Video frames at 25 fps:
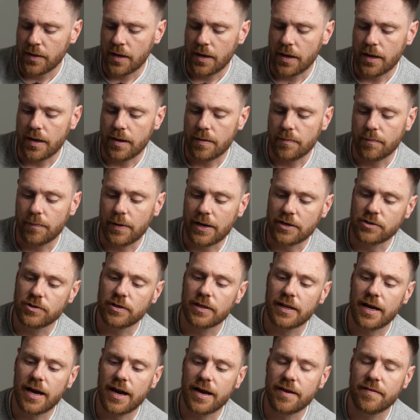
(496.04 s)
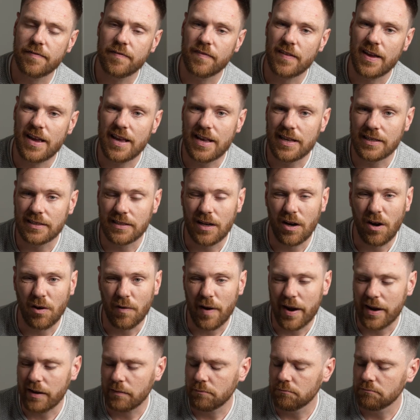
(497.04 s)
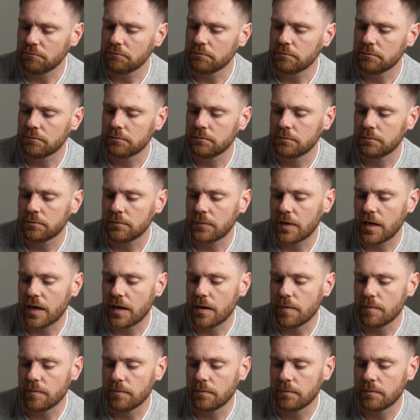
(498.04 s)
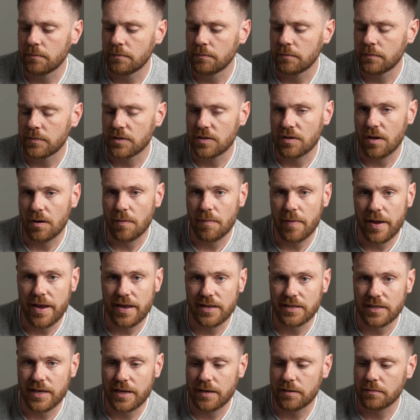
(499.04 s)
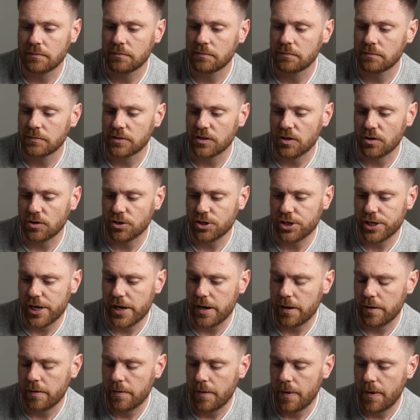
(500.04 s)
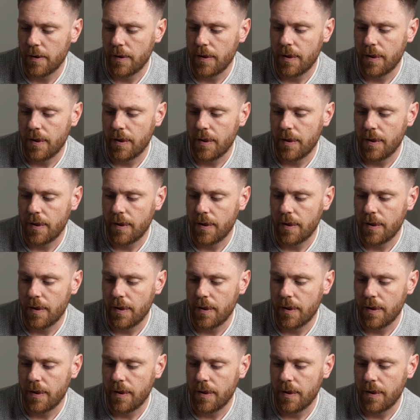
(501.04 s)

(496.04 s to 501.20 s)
Battery life is all right. It's not amazing, it's not shit.